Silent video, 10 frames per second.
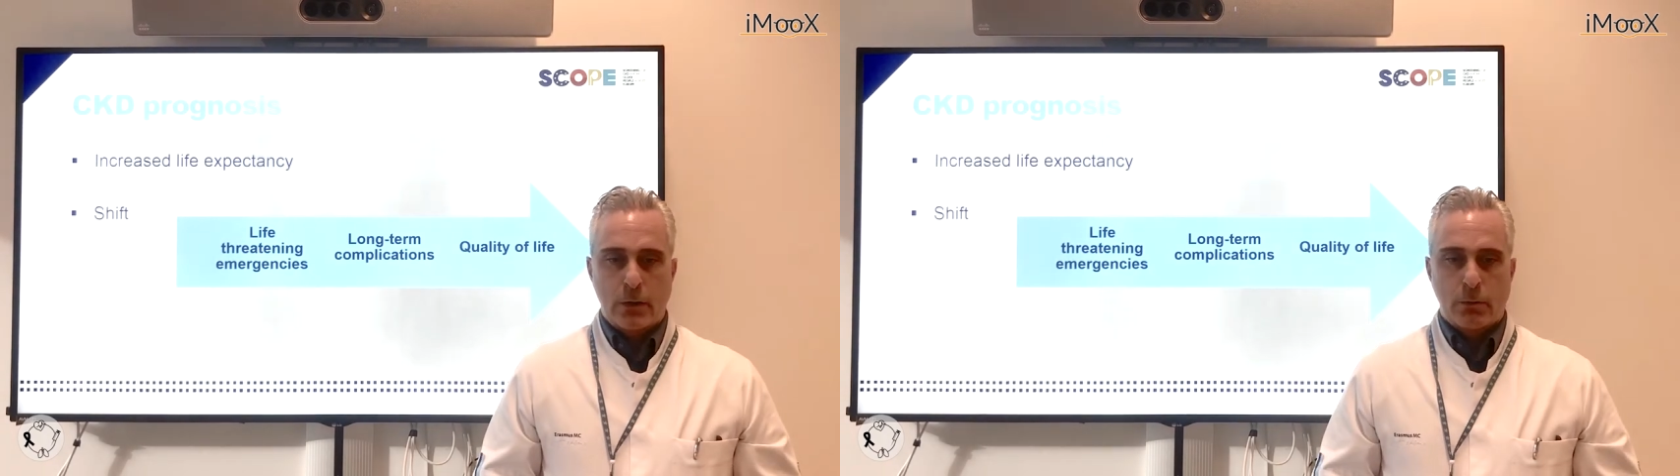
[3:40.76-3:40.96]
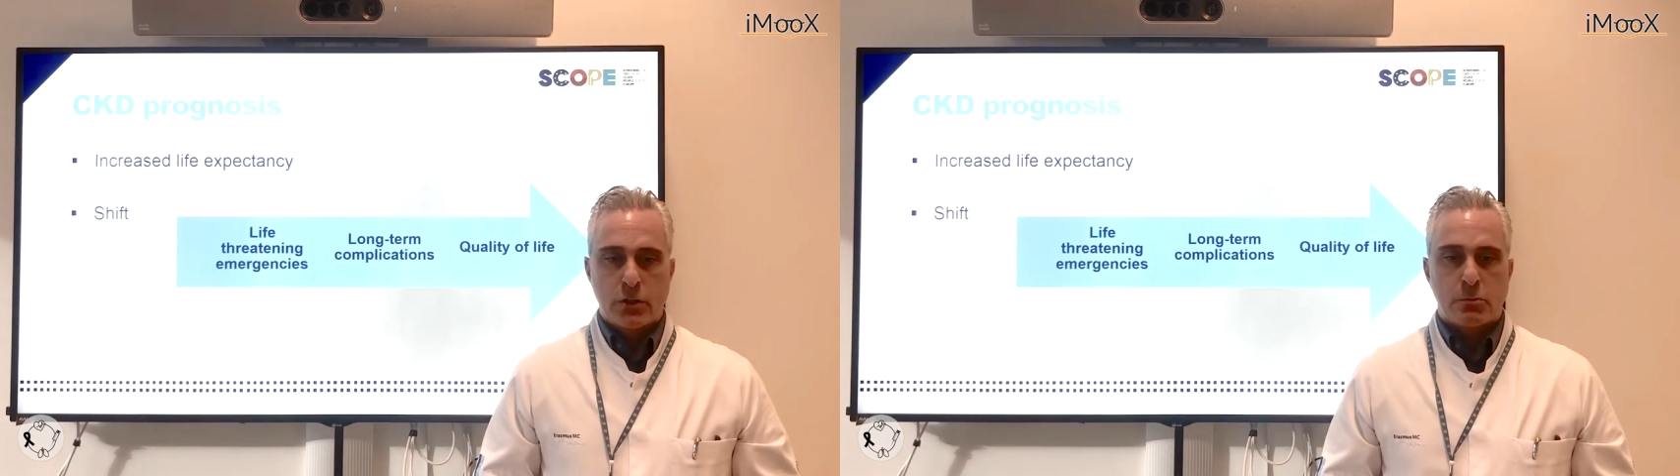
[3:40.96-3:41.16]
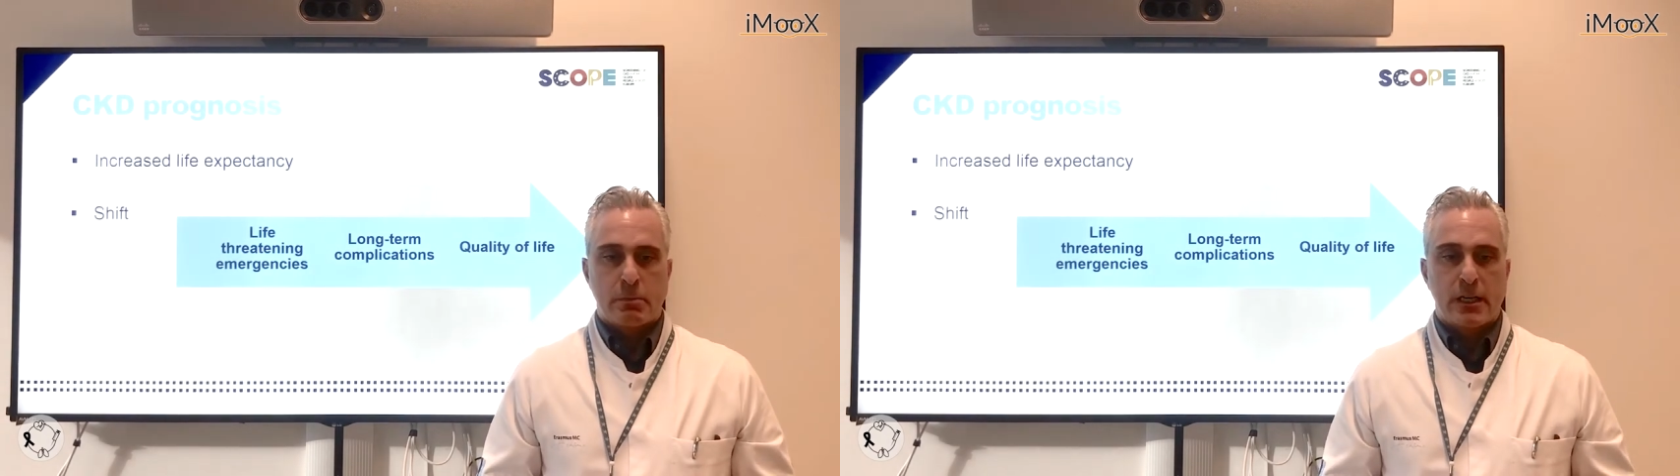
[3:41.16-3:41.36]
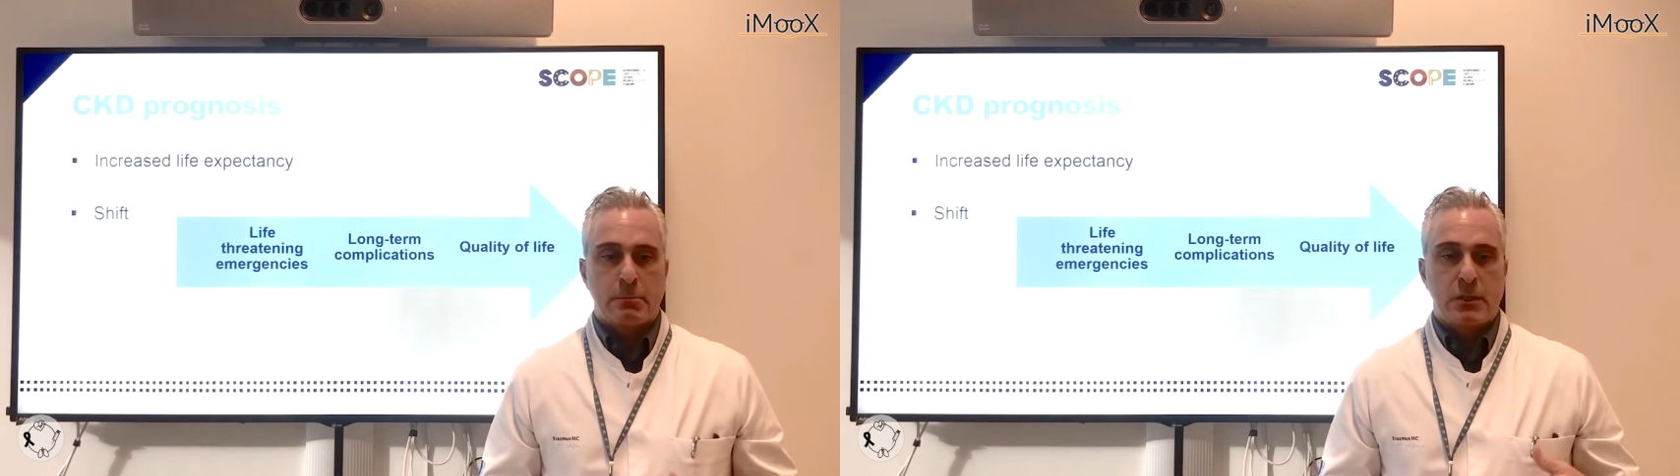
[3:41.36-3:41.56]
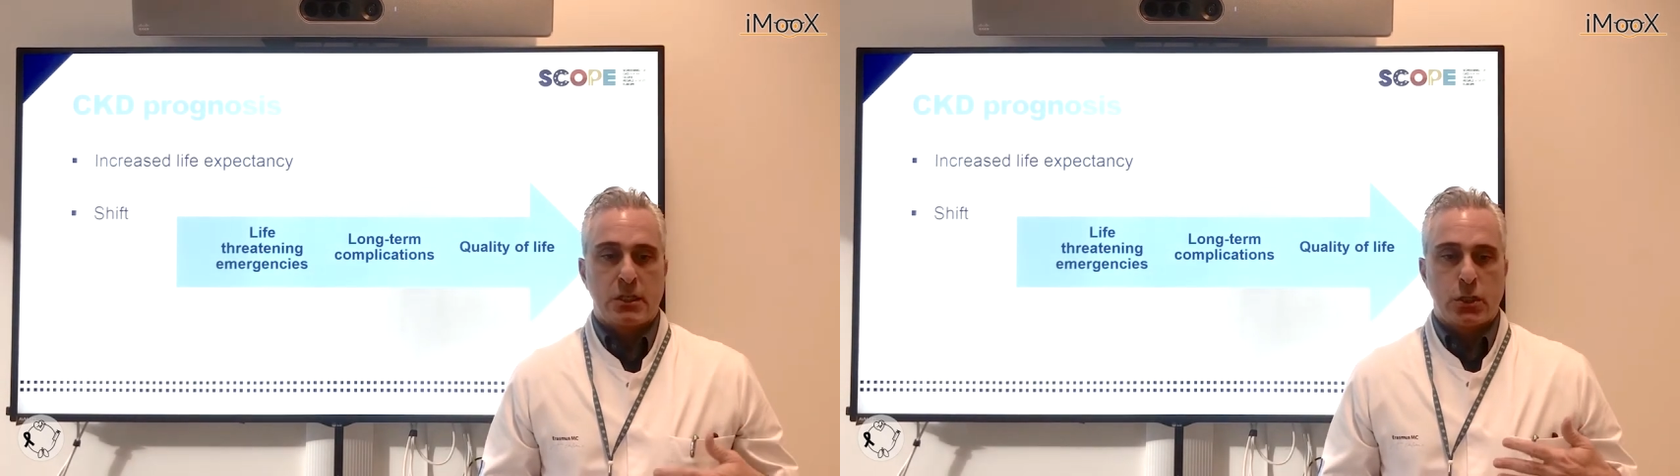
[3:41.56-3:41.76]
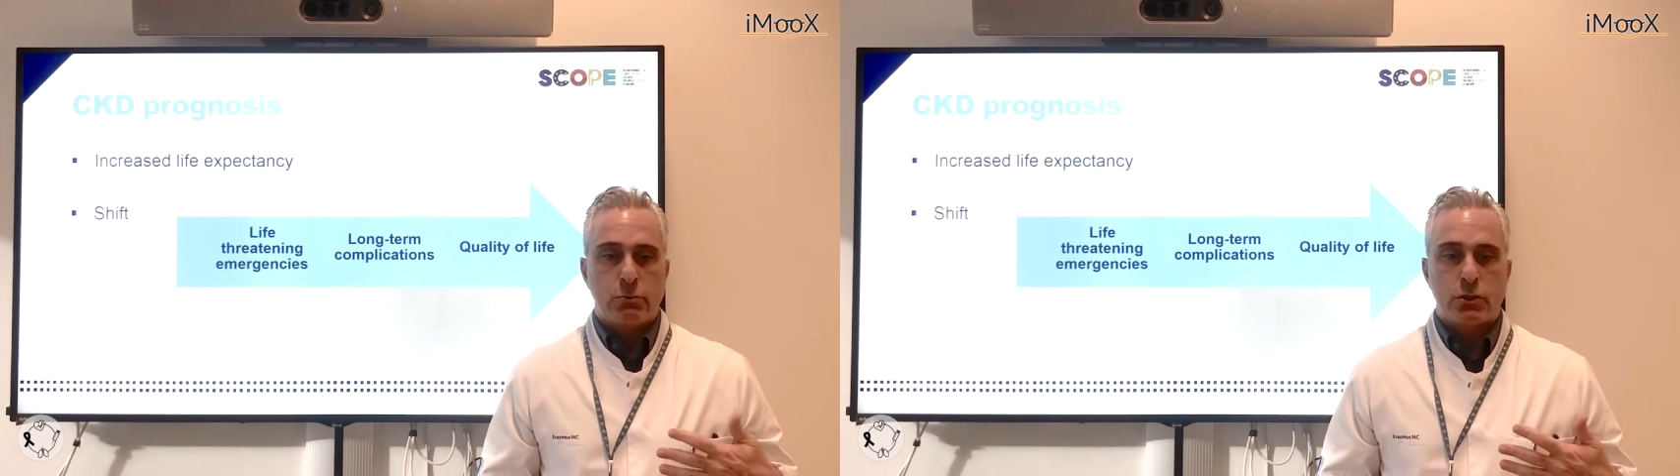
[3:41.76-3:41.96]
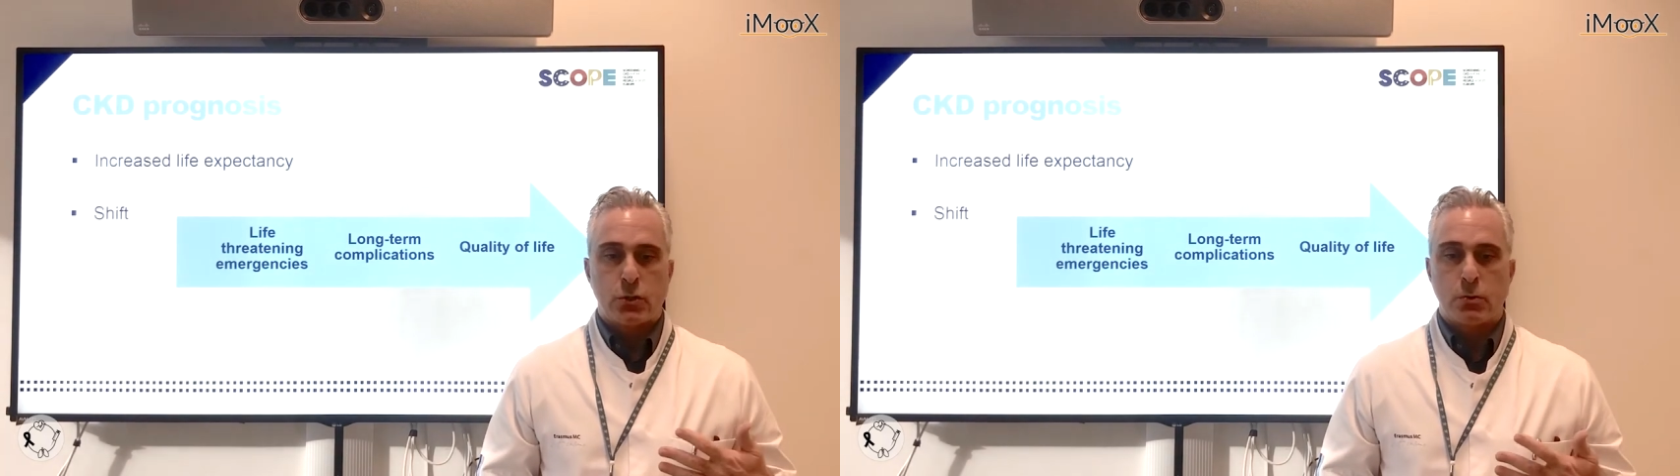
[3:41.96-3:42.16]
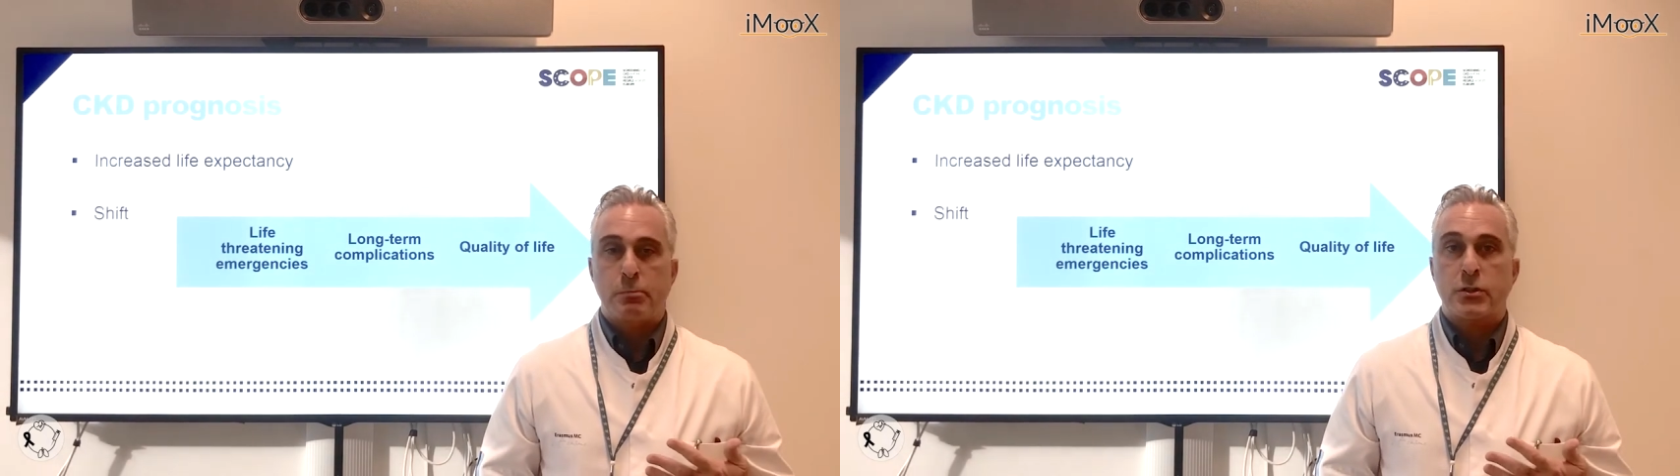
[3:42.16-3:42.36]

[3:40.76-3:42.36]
which might be due to